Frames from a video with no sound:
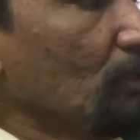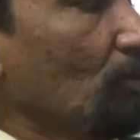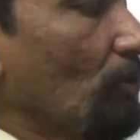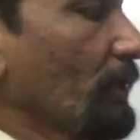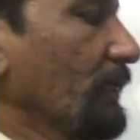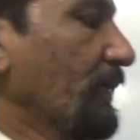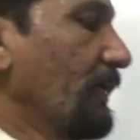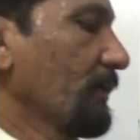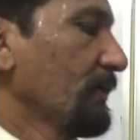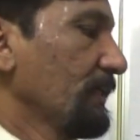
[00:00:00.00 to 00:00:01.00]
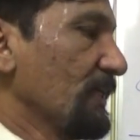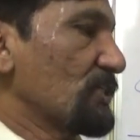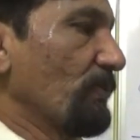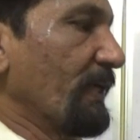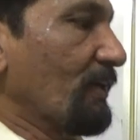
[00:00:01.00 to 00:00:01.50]
Over here,
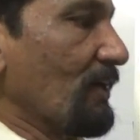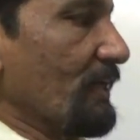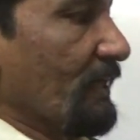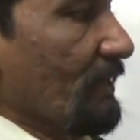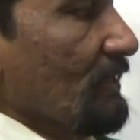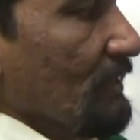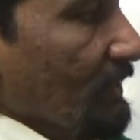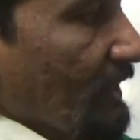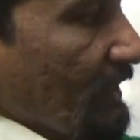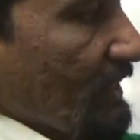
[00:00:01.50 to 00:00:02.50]
it's very clear that